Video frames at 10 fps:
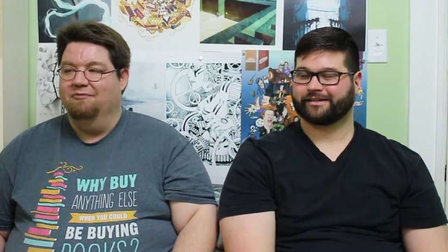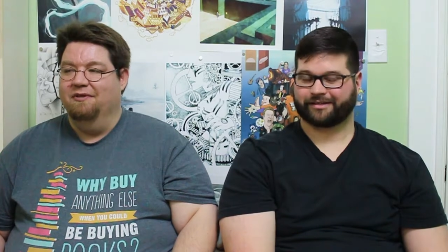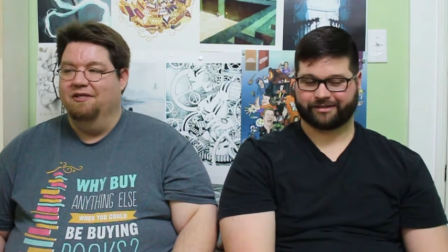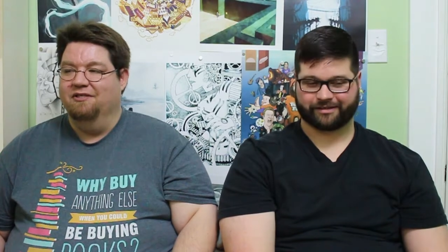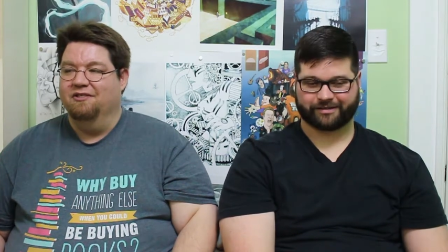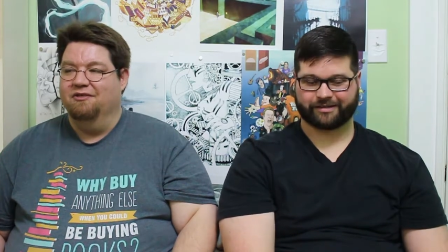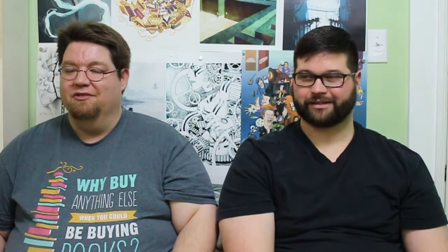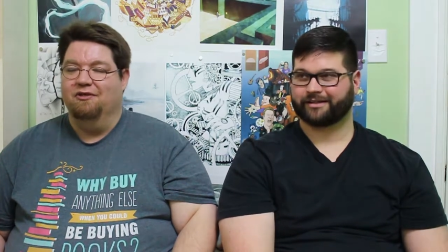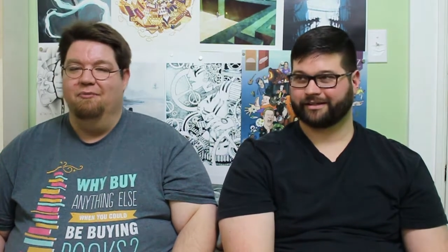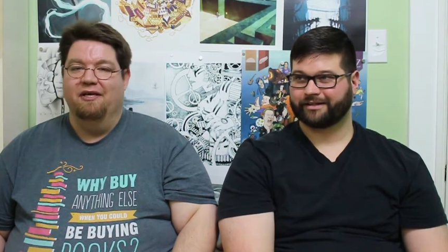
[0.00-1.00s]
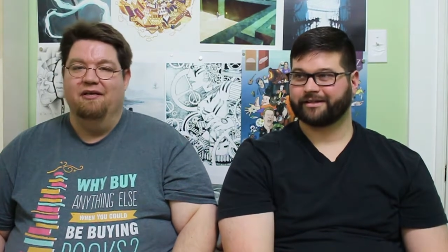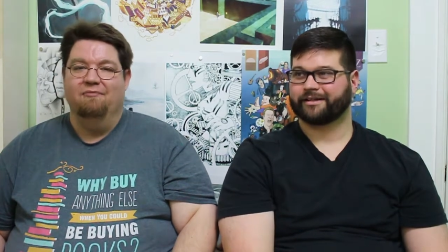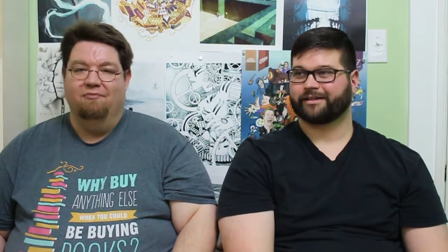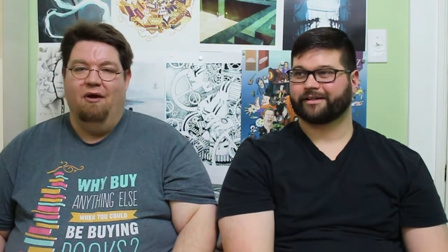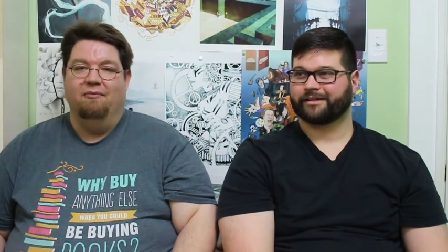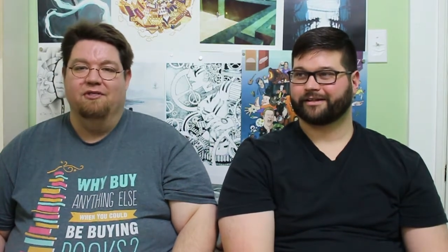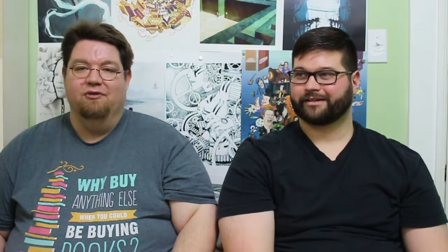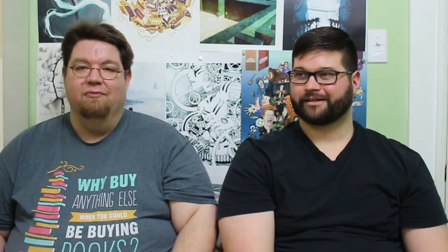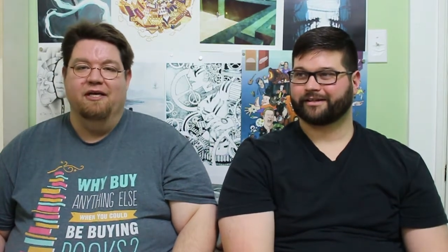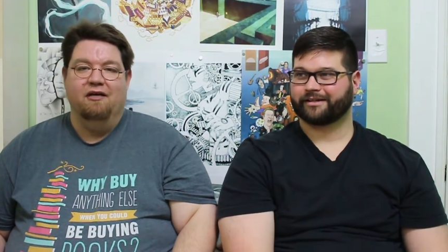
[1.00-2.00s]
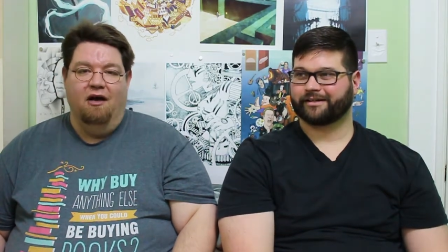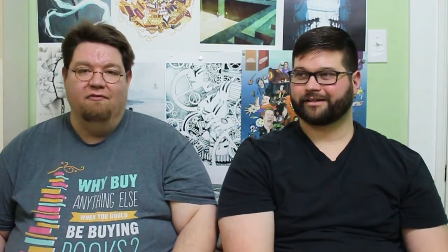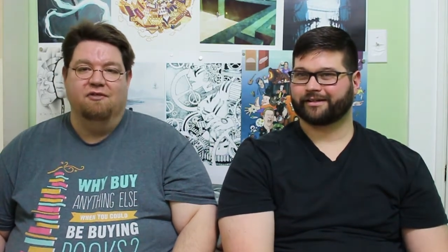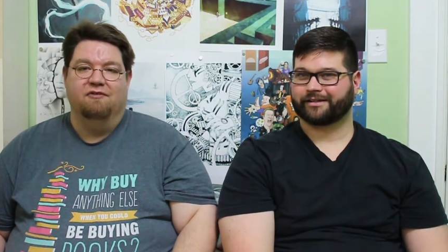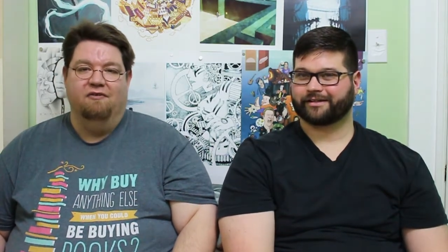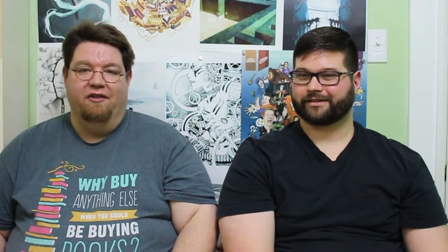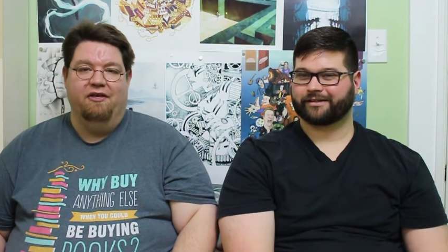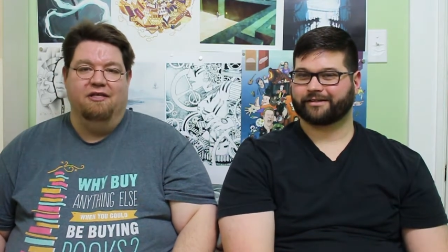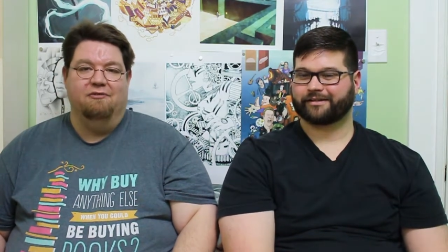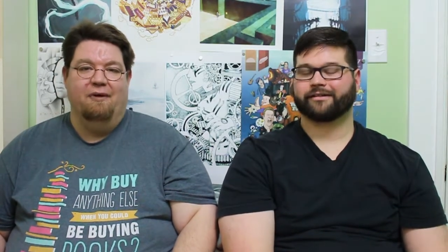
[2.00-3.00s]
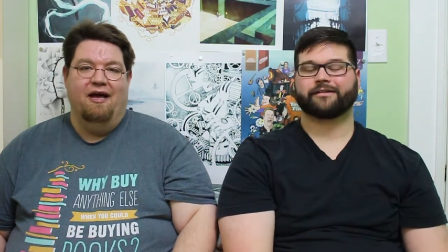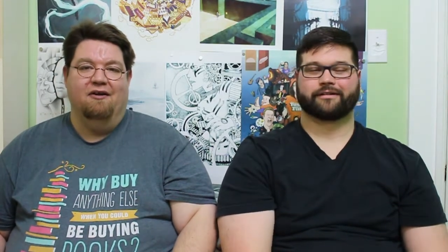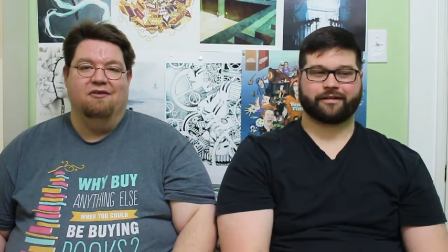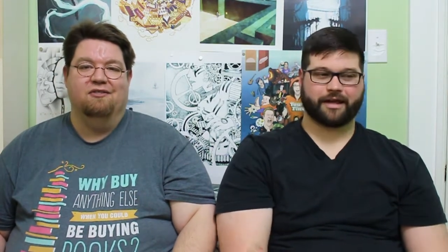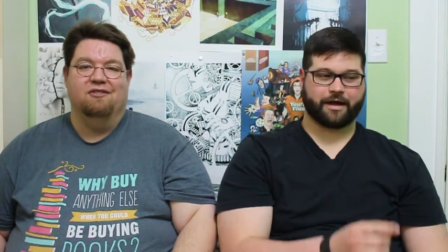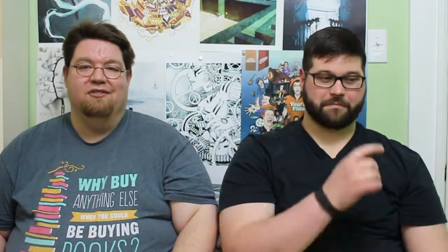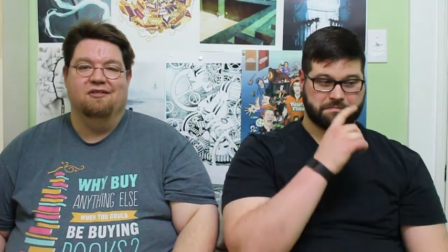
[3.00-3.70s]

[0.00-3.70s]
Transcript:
Speaker 1: because there's so many probably so many covers of nothing else matters. Yeah.